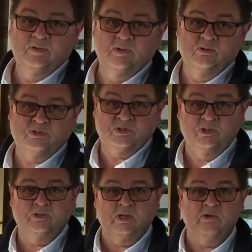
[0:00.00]
who's
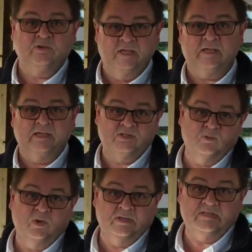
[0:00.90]
turned NoDig into
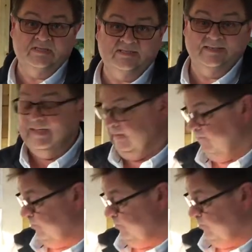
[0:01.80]
what it is today.